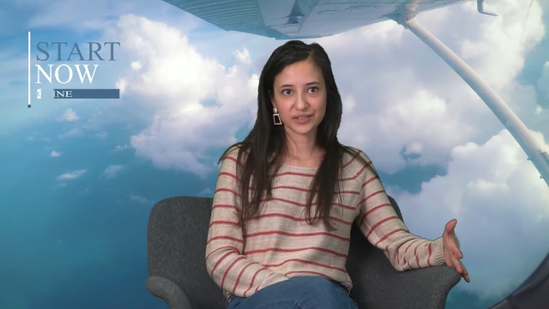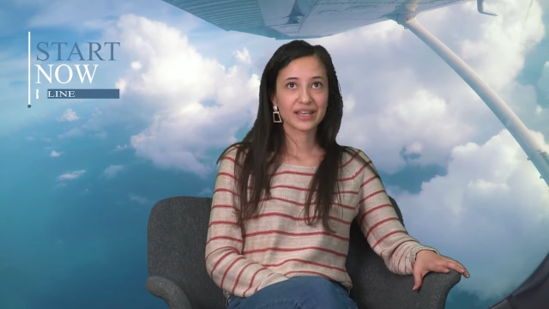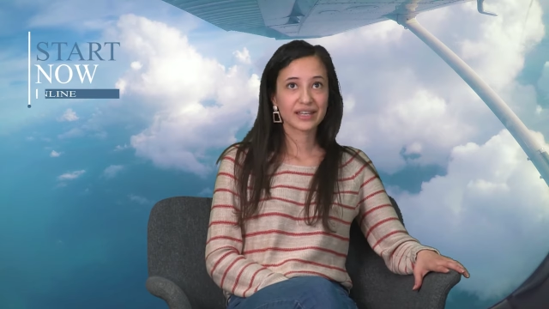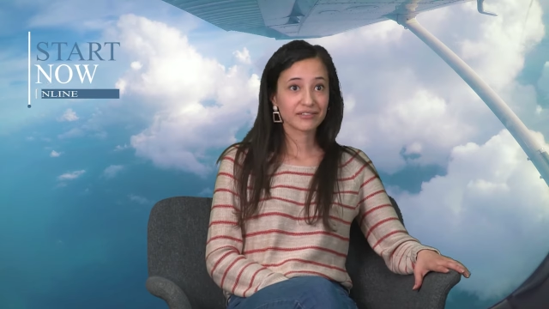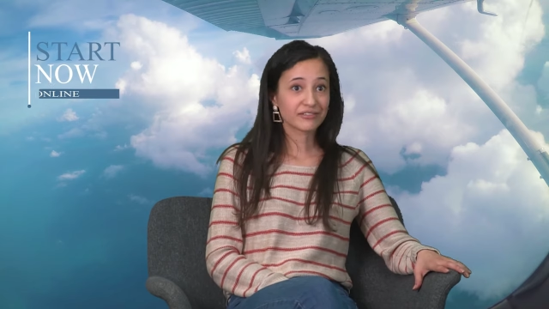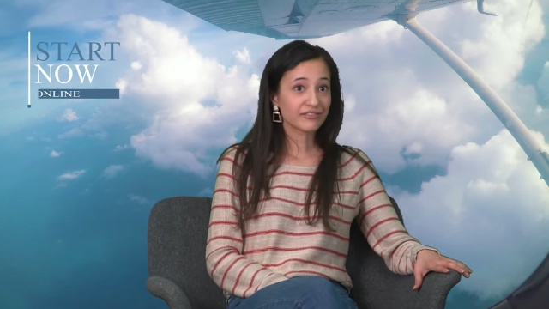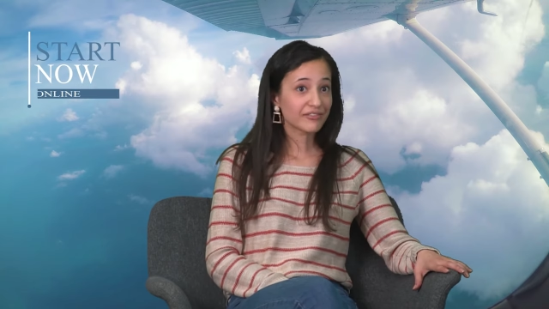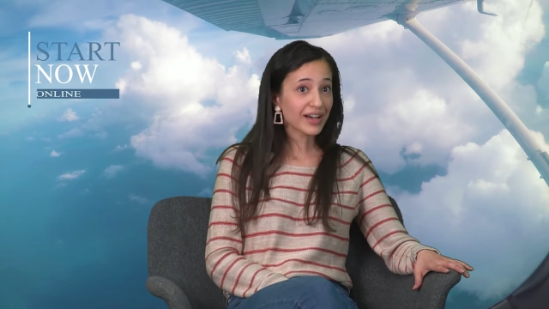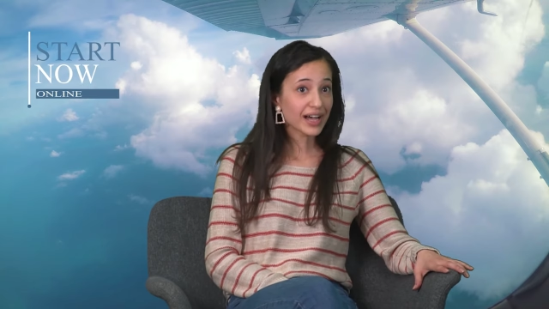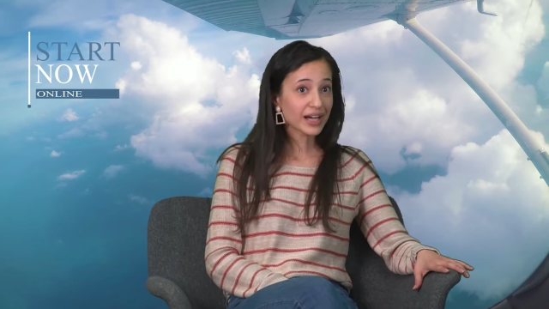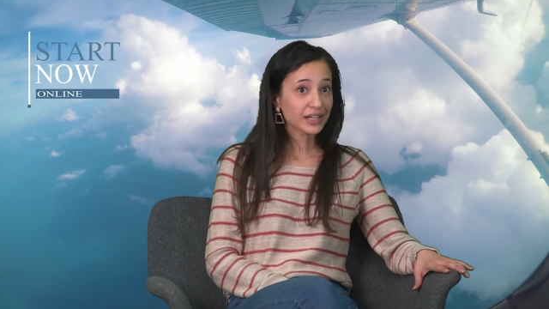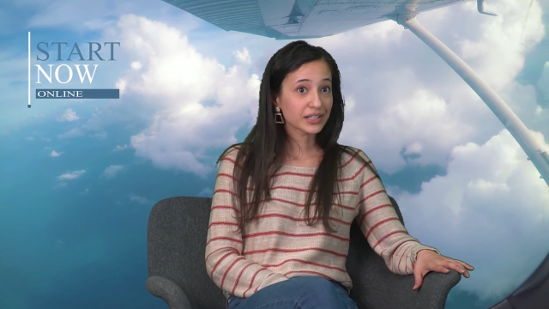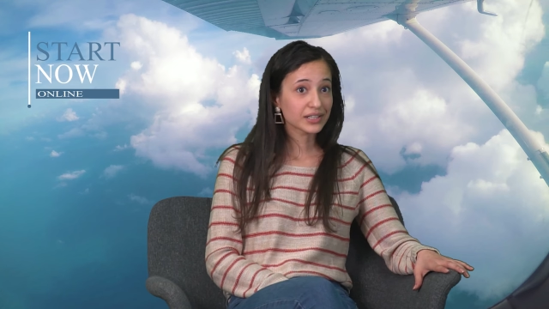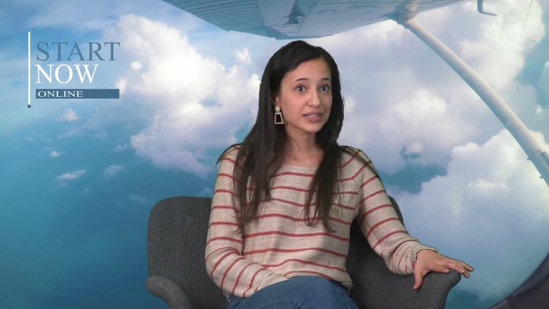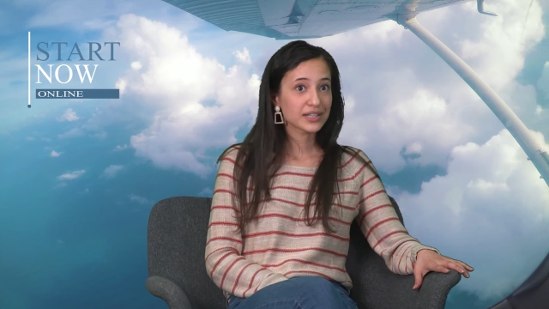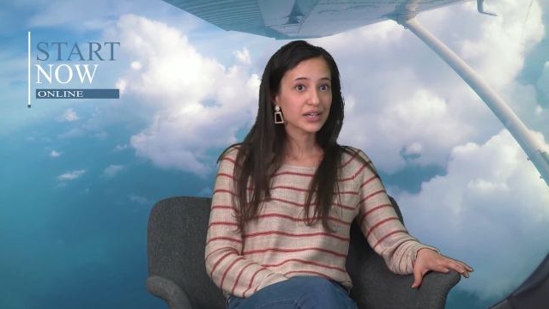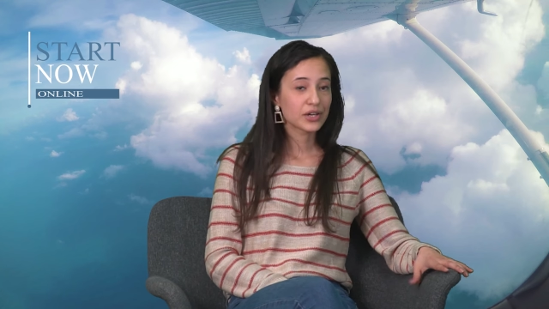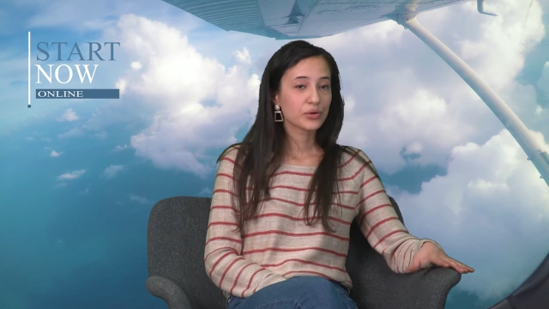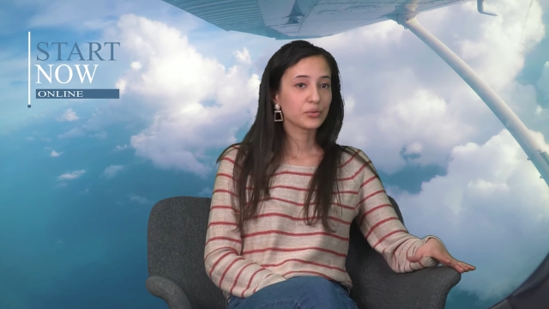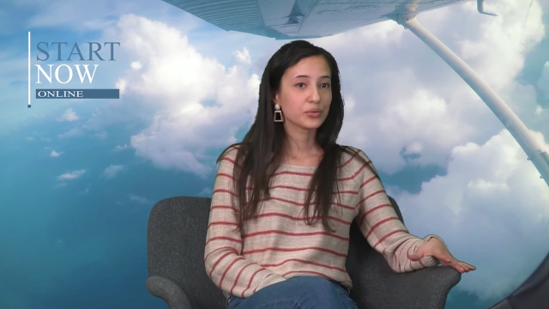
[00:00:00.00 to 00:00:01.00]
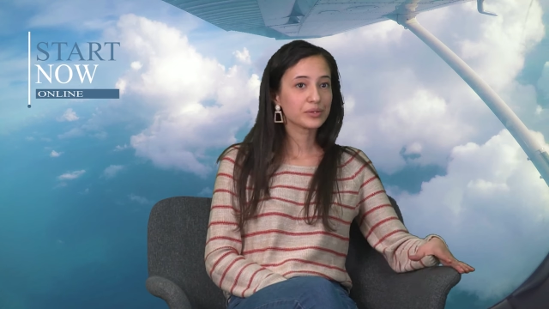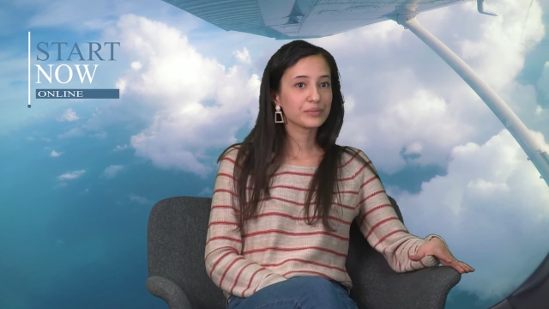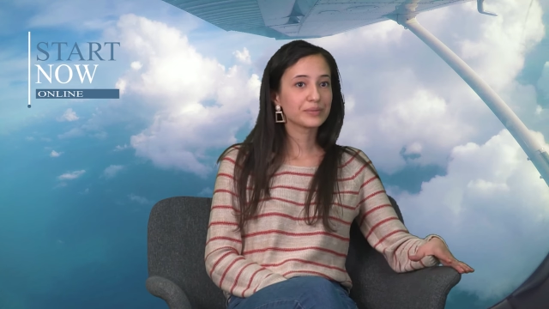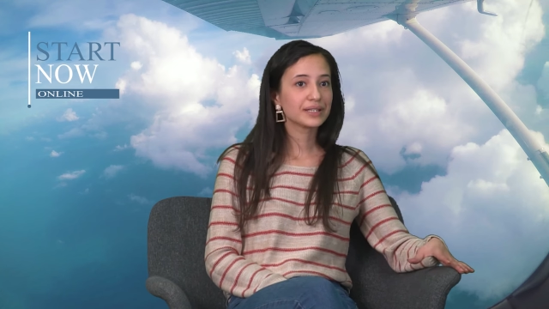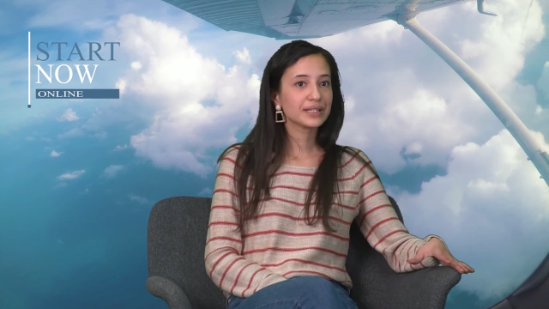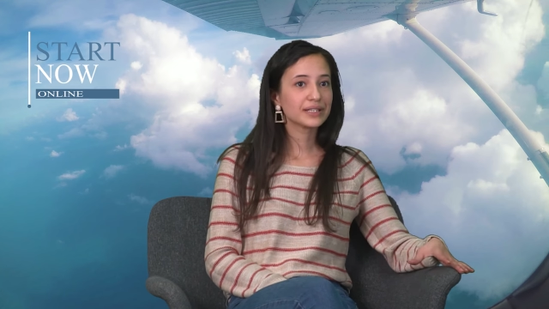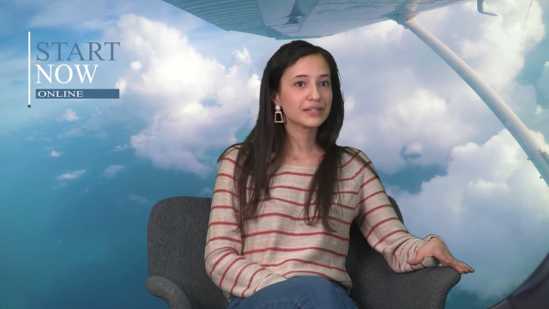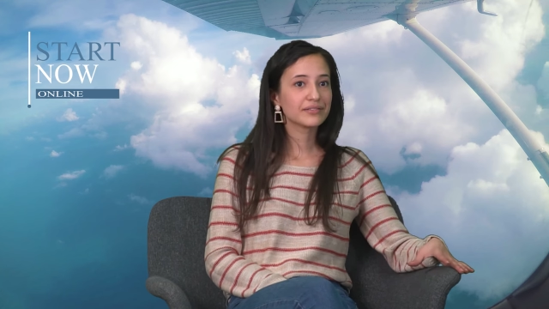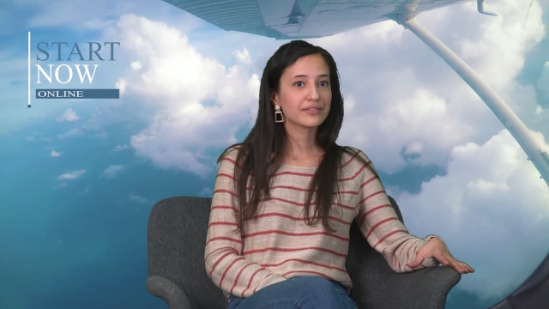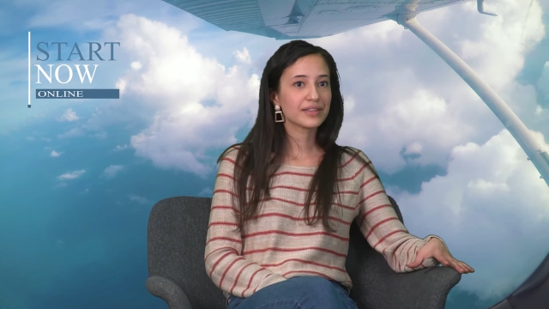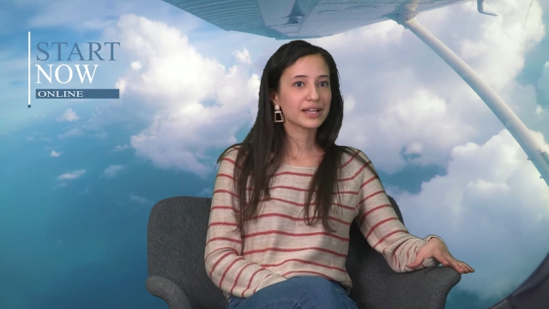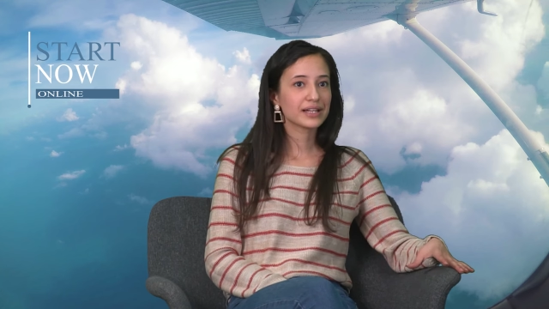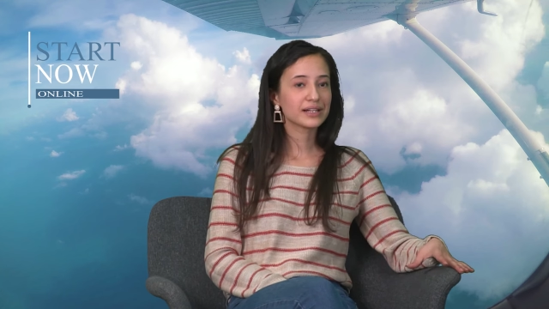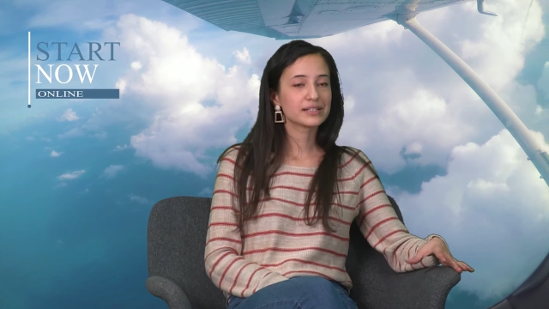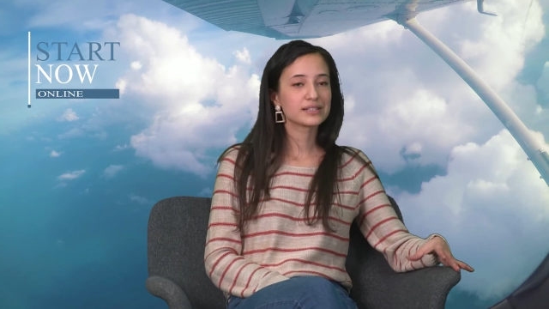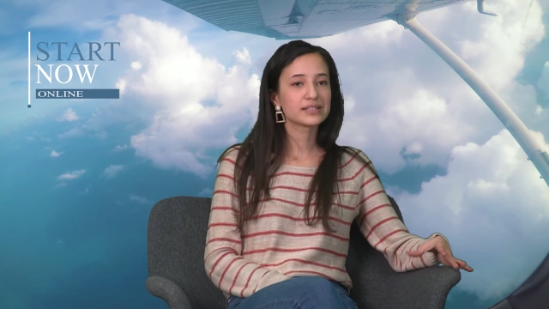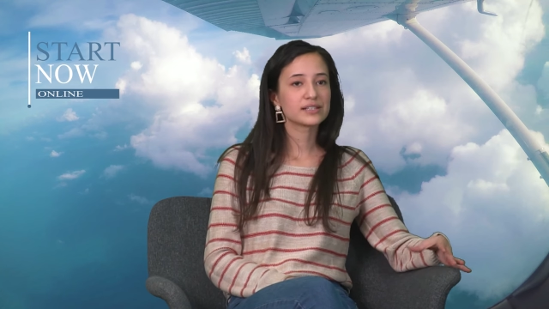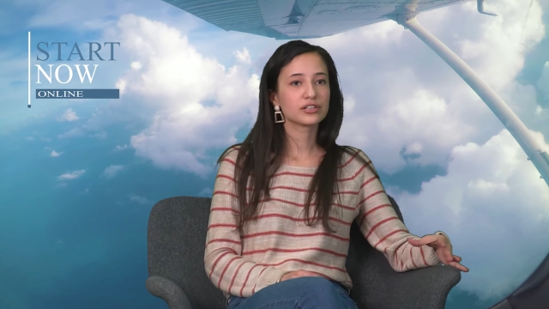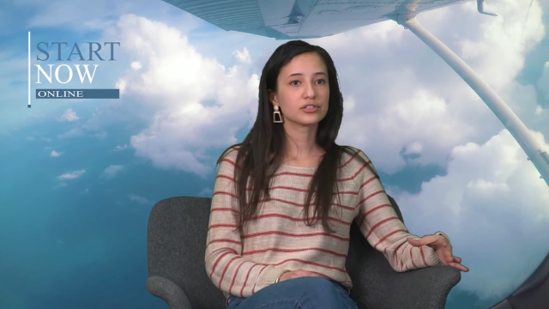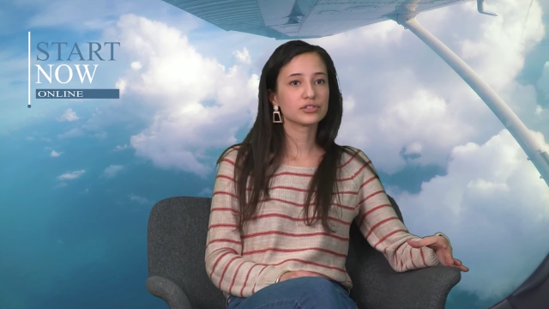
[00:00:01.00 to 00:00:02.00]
In fact, we believe that it is our